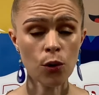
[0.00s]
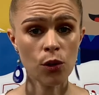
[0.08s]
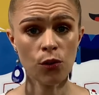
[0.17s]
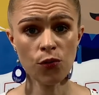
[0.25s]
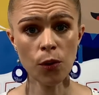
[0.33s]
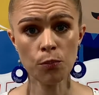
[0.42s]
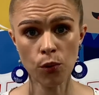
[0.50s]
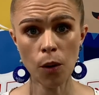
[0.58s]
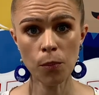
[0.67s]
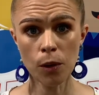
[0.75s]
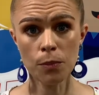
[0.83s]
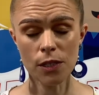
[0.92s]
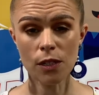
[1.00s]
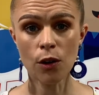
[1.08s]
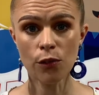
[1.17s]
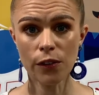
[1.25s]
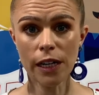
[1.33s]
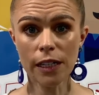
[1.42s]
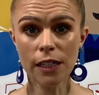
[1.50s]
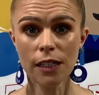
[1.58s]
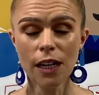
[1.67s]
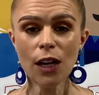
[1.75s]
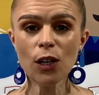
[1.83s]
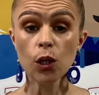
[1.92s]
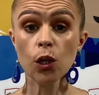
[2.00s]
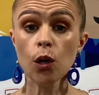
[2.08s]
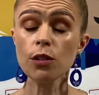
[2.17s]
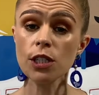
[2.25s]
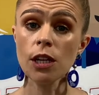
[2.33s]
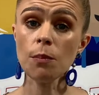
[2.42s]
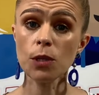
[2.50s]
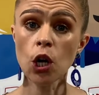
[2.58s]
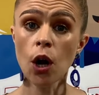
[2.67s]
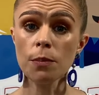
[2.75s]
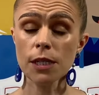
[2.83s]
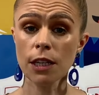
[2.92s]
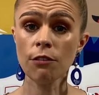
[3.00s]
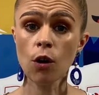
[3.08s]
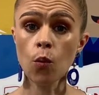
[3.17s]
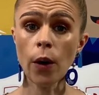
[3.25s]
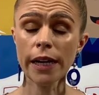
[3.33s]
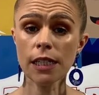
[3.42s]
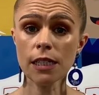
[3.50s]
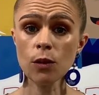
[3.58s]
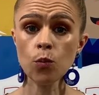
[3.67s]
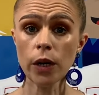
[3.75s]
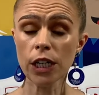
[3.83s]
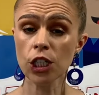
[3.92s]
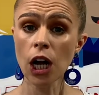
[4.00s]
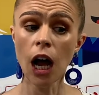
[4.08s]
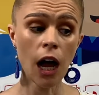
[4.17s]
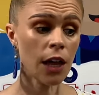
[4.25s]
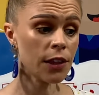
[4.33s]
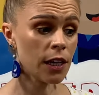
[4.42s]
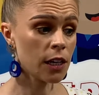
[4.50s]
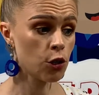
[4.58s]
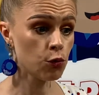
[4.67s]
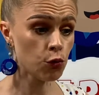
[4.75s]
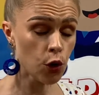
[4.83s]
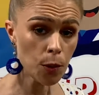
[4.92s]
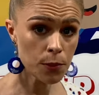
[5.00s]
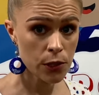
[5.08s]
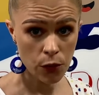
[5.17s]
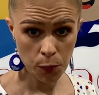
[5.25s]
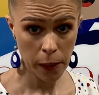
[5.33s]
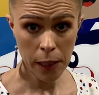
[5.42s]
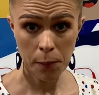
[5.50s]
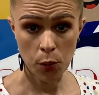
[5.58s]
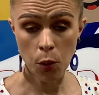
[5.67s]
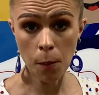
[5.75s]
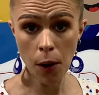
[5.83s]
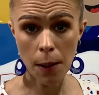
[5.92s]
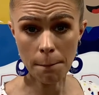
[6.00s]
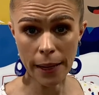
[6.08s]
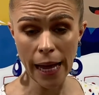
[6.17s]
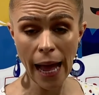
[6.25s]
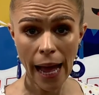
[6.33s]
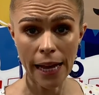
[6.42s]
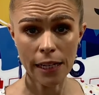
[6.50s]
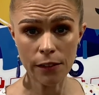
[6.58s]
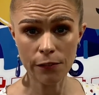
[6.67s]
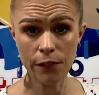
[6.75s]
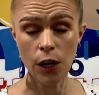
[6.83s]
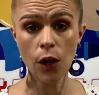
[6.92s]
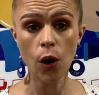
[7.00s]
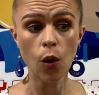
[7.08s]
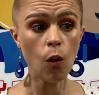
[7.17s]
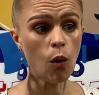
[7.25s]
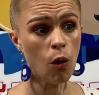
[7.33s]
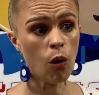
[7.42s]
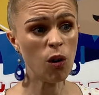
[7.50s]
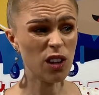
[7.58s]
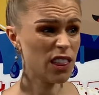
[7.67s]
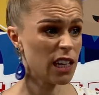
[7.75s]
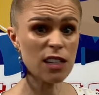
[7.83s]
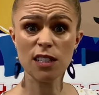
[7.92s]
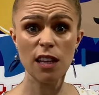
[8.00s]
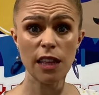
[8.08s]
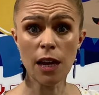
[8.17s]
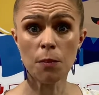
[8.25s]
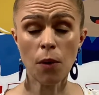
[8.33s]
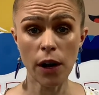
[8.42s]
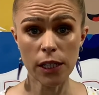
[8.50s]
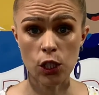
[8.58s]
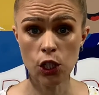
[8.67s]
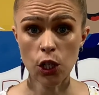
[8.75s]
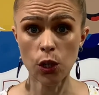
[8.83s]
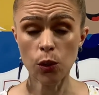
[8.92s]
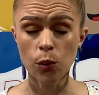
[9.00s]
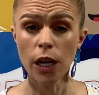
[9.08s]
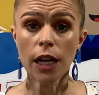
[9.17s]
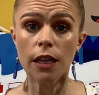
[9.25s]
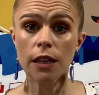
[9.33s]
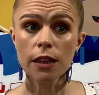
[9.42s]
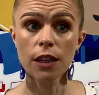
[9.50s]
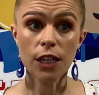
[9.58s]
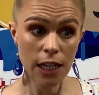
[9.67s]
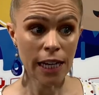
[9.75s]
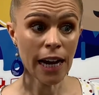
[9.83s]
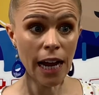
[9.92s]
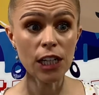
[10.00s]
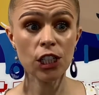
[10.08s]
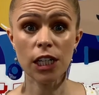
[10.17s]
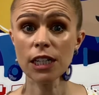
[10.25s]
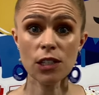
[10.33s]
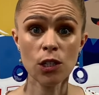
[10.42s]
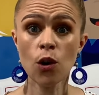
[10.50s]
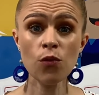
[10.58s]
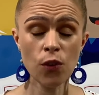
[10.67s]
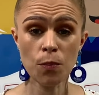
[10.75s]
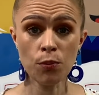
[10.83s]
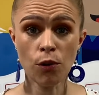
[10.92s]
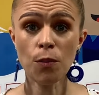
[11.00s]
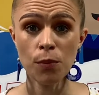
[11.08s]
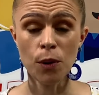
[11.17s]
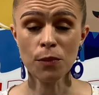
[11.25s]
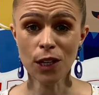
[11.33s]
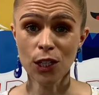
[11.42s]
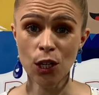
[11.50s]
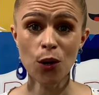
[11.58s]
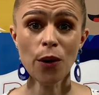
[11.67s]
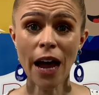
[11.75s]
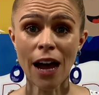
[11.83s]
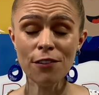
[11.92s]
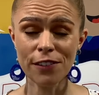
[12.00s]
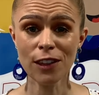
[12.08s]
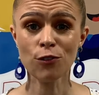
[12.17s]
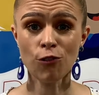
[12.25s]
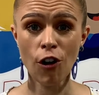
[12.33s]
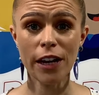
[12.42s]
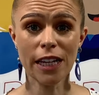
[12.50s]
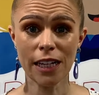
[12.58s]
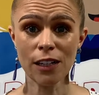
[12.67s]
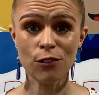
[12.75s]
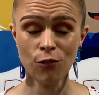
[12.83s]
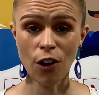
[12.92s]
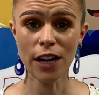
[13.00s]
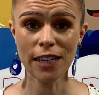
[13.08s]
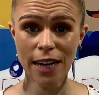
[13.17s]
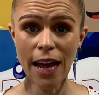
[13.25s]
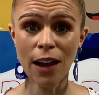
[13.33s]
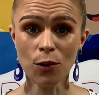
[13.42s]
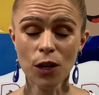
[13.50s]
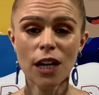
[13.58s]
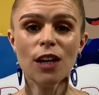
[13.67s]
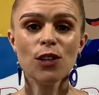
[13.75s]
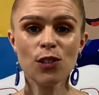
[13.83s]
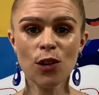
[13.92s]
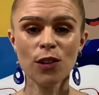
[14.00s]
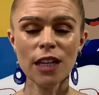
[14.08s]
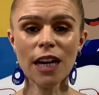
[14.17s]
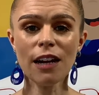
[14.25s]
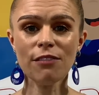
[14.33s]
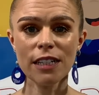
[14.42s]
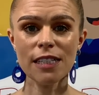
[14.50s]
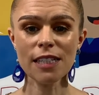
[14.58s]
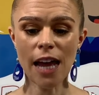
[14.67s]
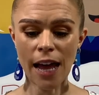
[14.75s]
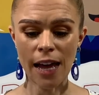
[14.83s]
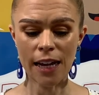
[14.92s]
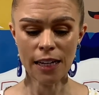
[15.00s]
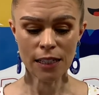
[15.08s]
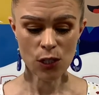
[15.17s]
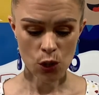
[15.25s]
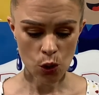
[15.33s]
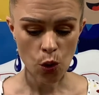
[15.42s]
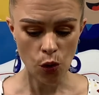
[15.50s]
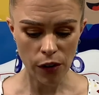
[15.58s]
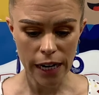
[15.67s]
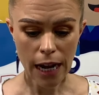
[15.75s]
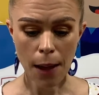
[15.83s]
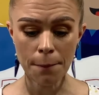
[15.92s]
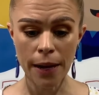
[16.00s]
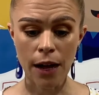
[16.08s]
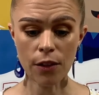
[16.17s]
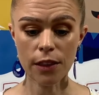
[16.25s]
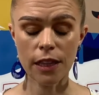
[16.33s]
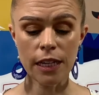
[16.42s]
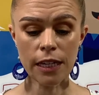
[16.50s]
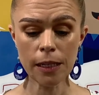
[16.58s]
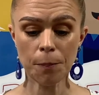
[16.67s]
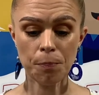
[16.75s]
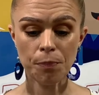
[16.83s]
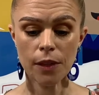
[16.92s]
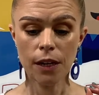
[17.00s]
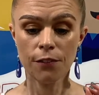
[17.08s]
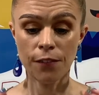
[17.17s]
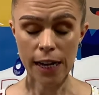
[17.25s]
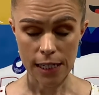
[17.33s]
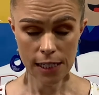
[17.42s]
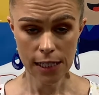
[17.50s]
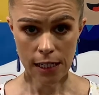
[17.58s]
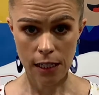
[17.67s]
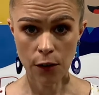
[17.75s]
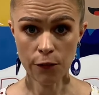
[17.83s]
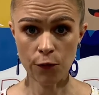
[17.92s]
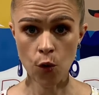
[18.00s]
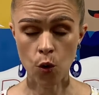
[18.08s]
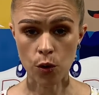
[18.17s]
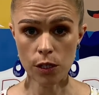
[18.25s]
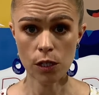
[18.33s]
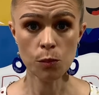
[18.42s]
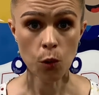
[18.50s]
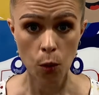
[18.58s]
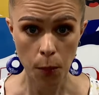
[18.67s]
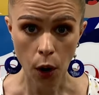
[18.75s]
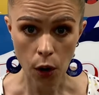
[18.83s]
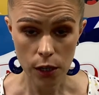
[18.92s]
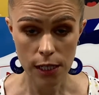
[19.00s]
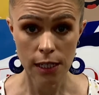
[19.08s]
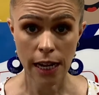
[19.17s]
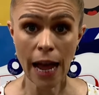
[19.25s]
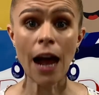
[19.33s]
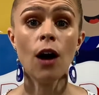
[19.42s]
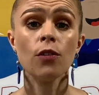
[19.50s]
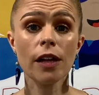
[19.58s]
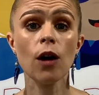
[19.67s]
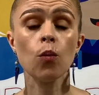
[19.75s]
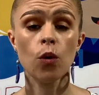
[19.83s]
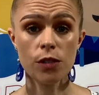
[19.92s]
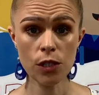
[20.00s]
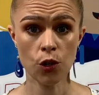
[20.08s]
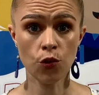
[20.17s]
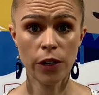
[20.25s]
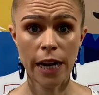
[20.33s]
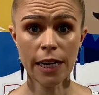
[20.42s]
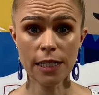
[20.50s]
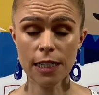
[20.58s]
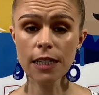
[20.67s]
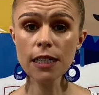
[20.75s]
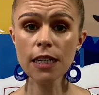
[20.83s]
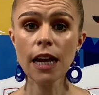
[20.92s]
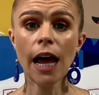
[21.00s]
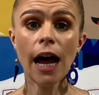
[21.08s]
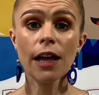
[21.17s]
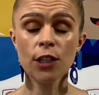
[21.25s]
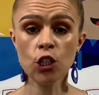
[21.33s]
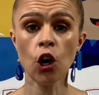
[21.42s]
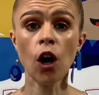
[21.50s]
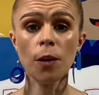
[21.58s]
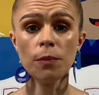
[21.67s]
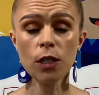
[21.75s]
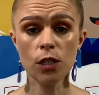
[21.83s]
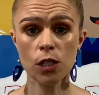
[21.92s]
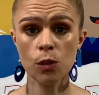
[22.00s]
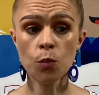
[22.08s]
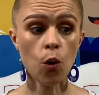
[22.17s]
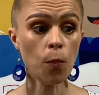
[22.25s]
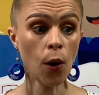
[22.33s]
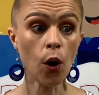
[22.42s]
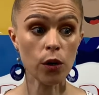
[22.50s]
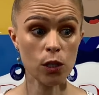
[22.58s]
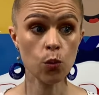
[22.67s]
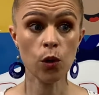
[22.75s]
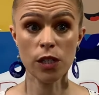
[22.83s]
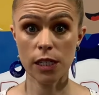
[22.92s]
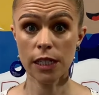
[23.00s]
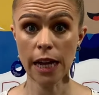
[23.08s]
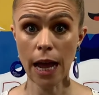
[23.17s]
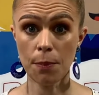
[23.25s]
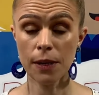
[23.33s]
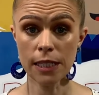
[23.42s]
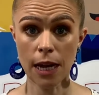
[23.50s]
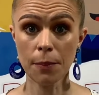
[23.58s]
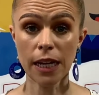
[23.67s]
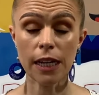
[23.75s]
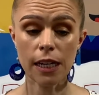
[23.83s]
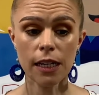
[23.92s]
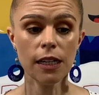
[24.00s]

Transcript: good for problem solving. You know, sometimes there are ways in which other groups of people might behave or things that they might do that can actually solve a problem that you have in the right here, right now. So there is a story about the vaccine for smallpox and how that was created. At the time that smallpox was an epidemic,